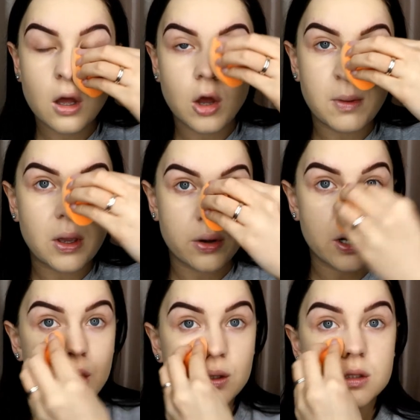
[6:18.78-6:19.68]
Oh my god,
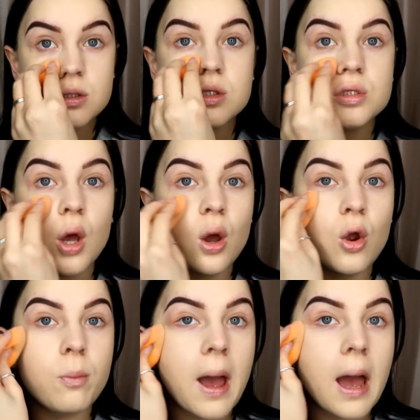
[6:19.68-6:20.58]
I look
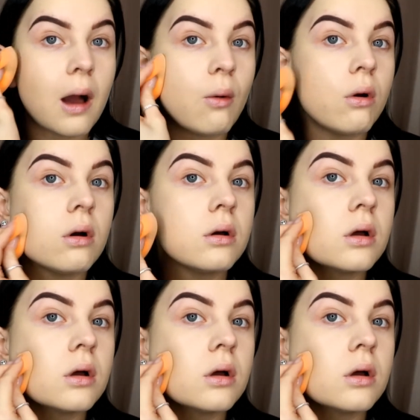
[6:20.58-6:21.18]
so pale.